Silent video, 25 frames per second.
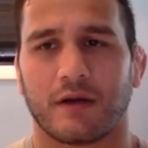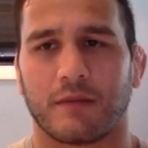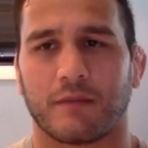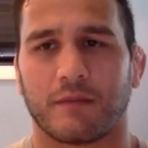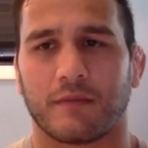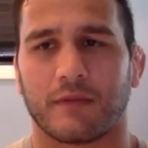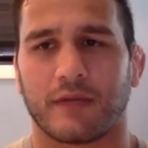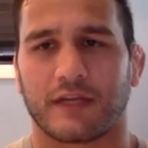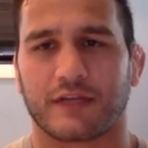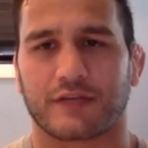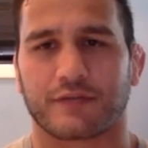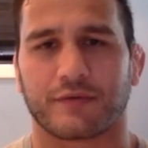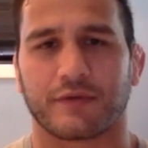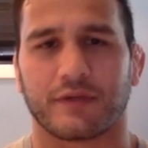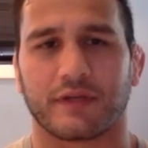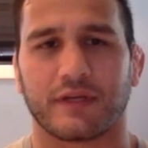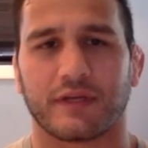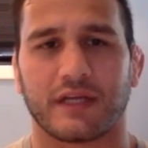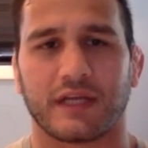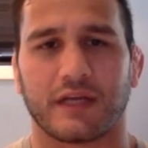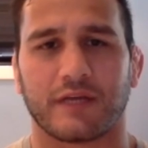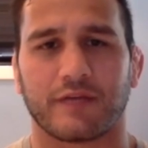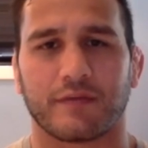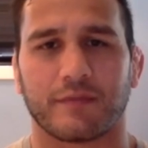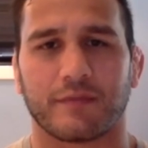has really
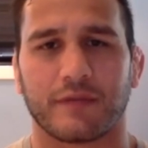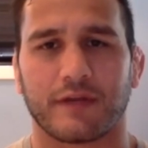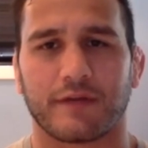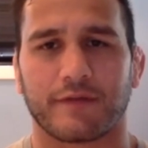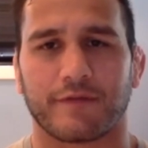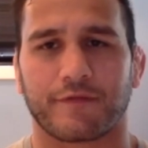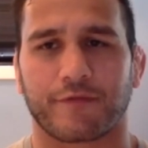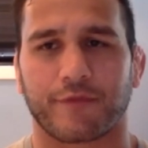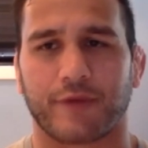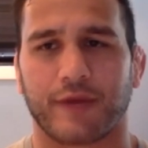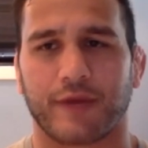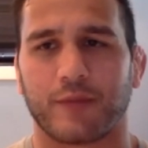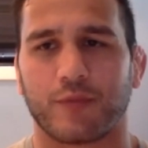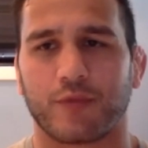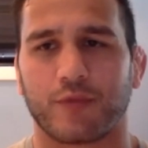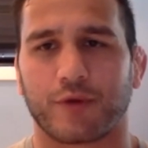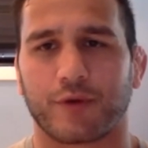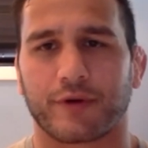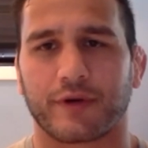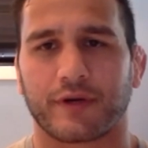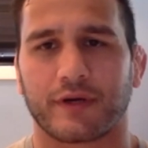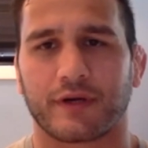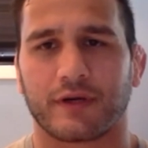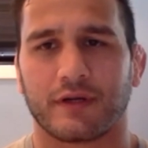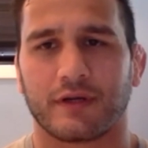given me a
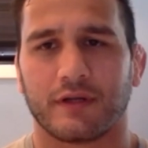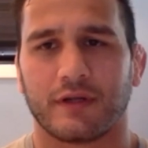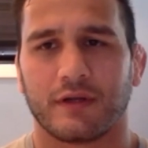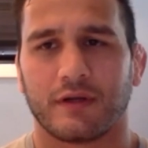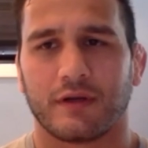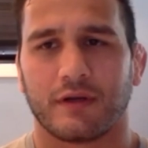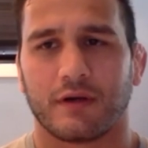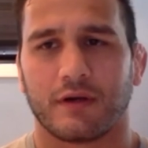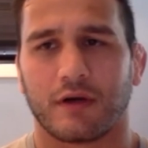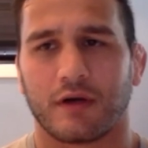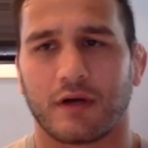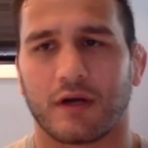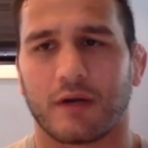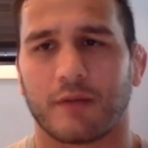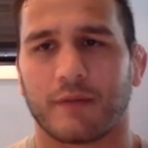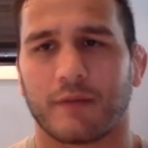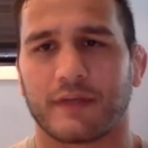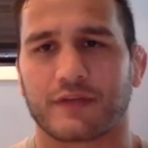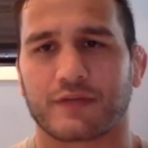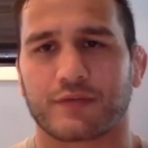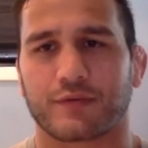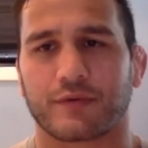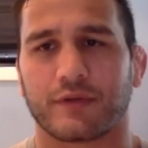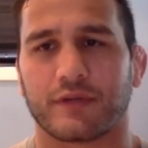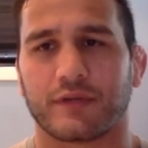framework,
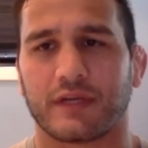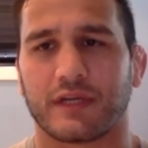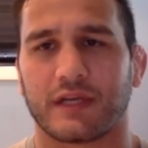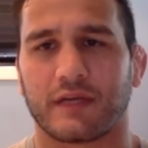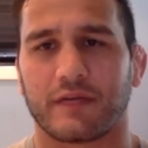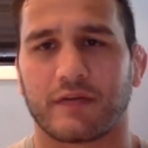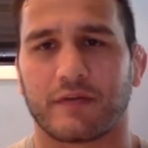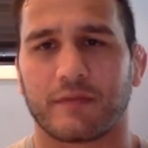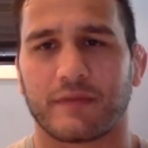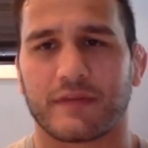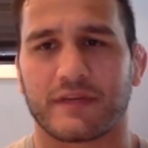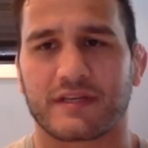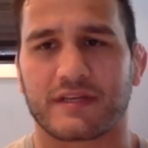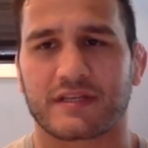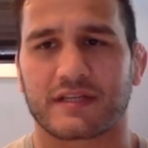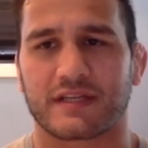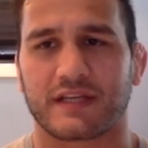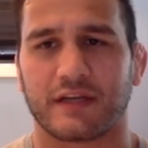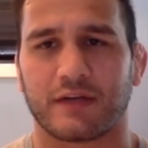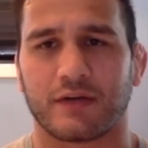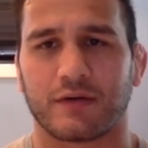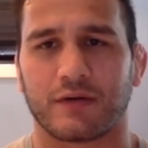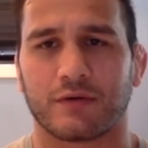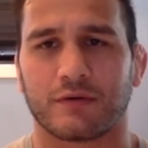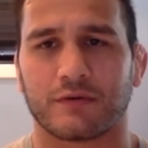has really given me
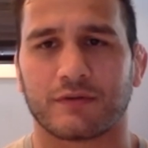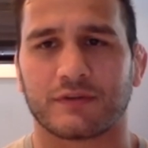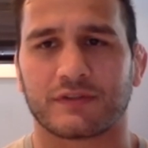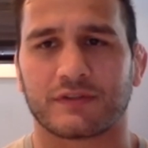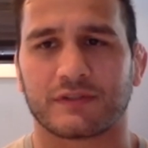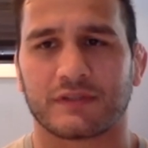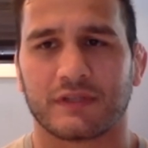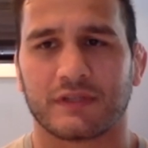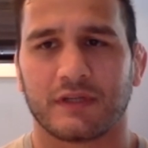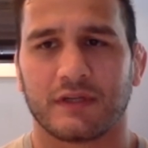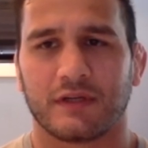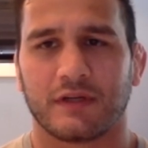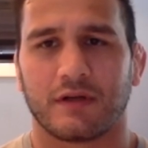skills,